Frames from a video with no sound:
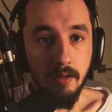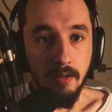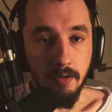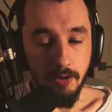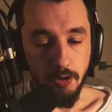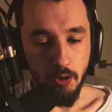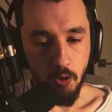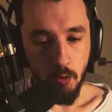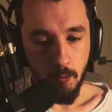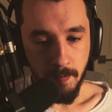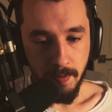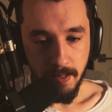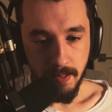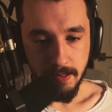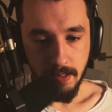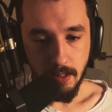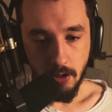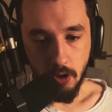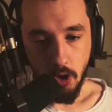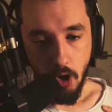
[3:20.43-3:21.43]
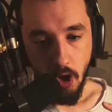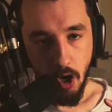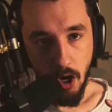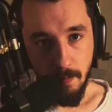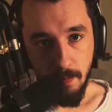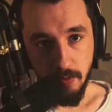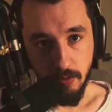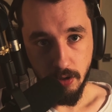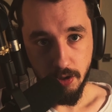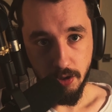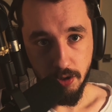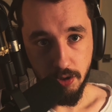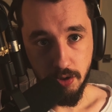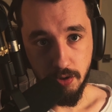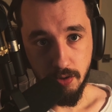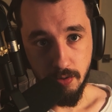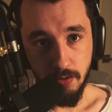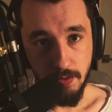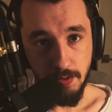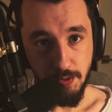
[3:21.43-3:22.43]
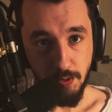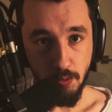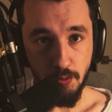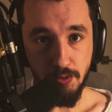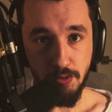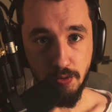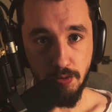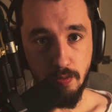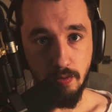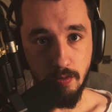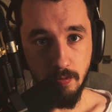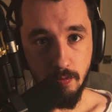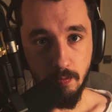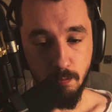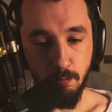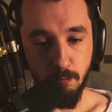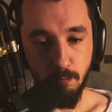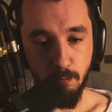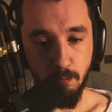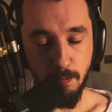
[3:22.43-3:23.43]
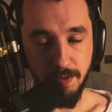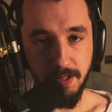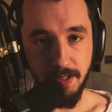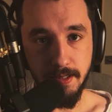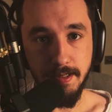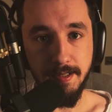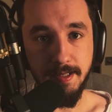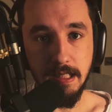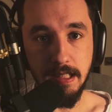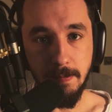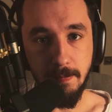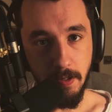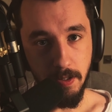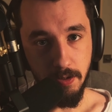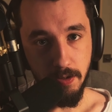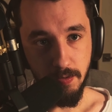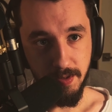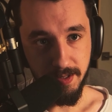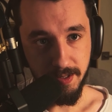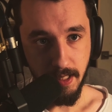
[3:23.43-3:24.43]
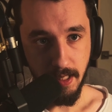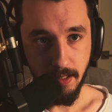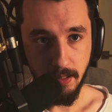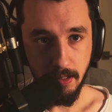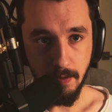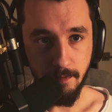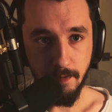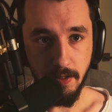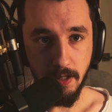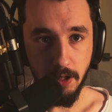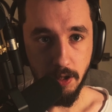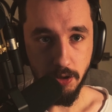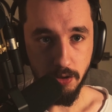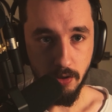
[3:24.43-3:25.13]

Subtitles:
Doom is an accomplished sorcerer with a deep understanding of the ancient